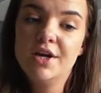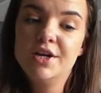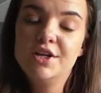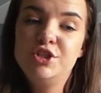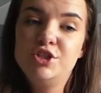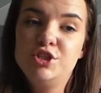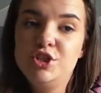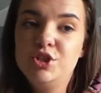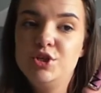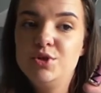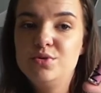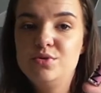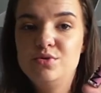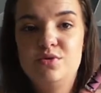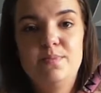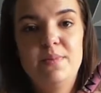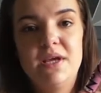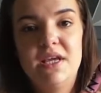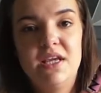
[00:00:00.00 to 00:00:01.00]

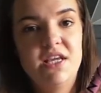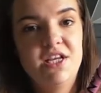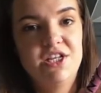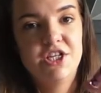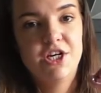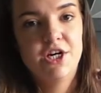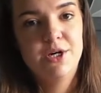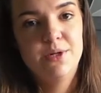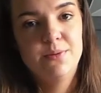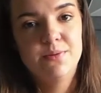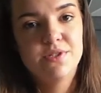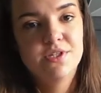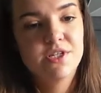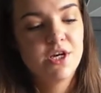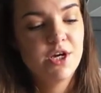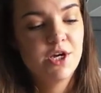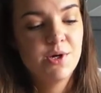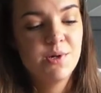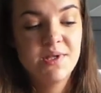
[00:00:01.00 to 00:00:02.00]
nude pinky tone,
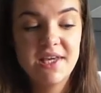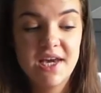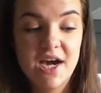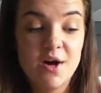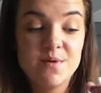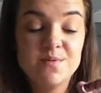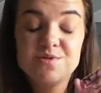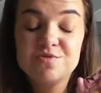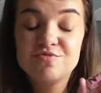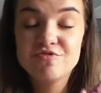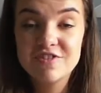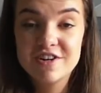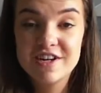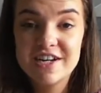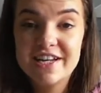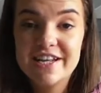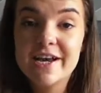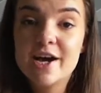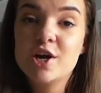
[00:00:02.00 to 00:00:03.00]
so yeah, I was
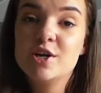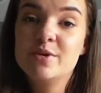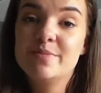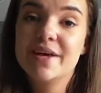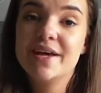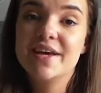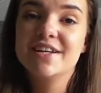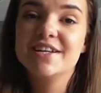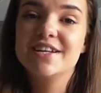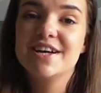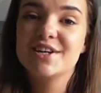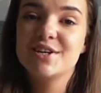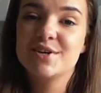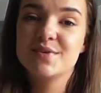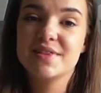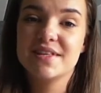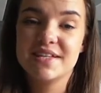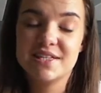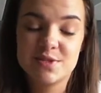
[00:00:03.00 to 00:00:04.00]
really hoping I
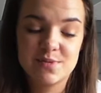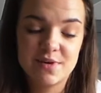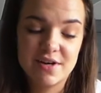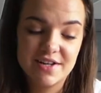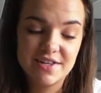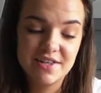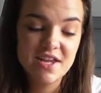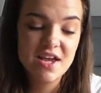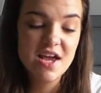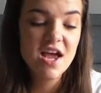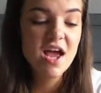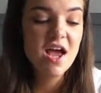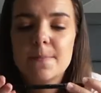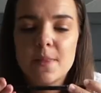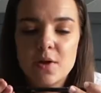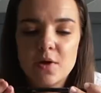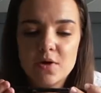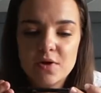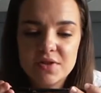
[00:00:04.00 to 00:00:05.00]
got this one.
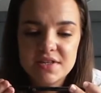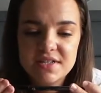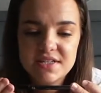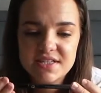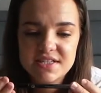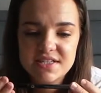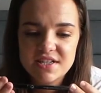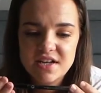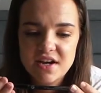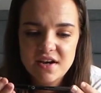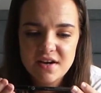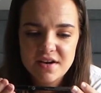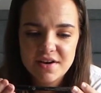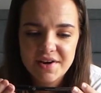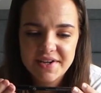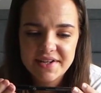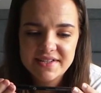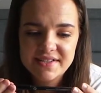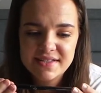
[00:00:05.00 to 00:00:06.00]
Oh, this is
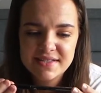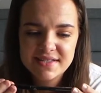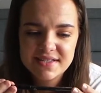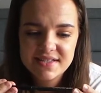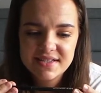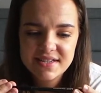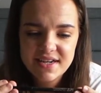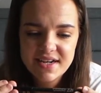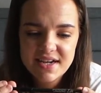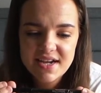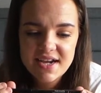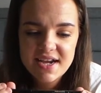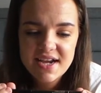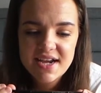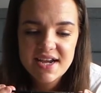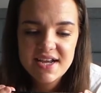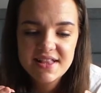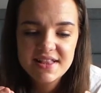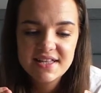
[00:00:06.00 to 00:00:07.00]
nice,
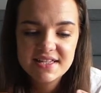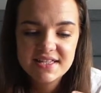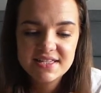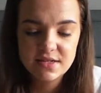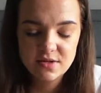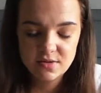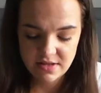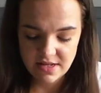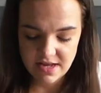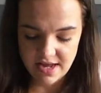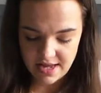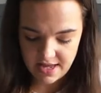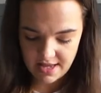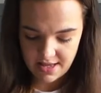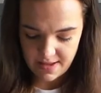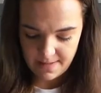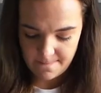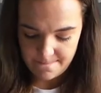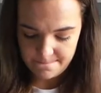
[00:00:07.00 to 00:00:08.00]
in this little
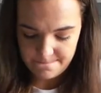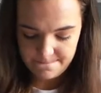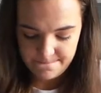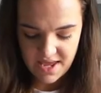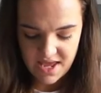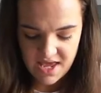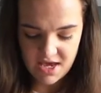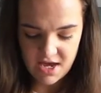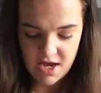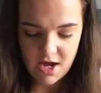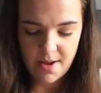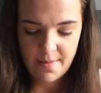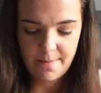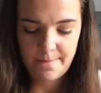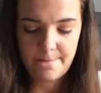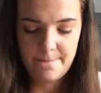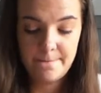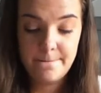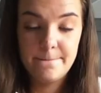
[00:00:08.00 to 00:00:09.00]
like makeup
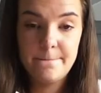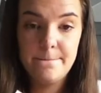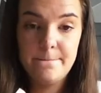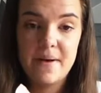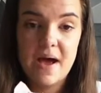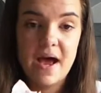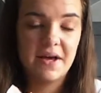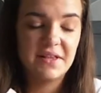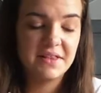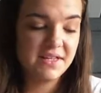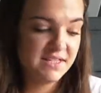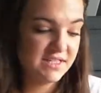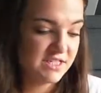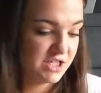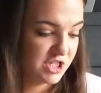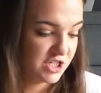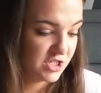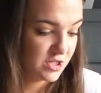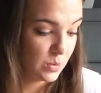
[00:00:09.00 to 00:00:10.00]
bag. These are
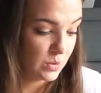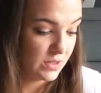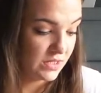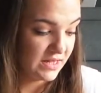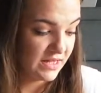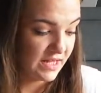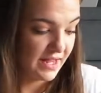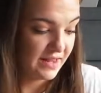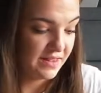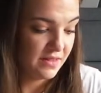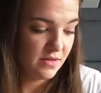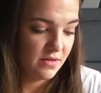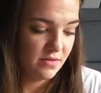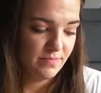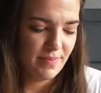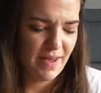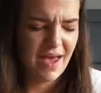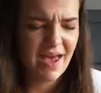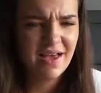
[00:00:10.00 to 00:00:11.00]
just all like
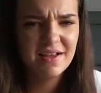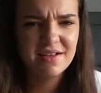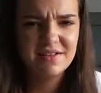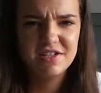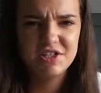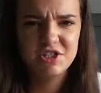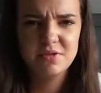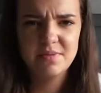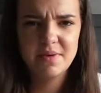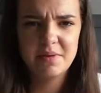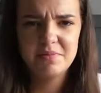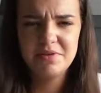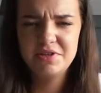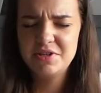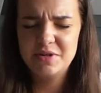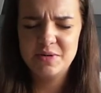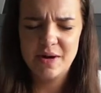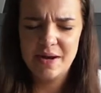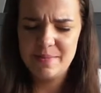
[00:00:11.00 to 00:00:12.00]
bag tissue paper,
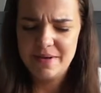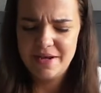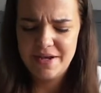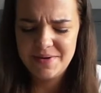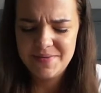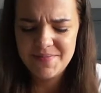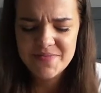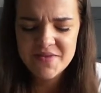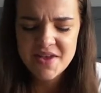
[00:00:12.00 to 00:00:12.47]
you know what I mean.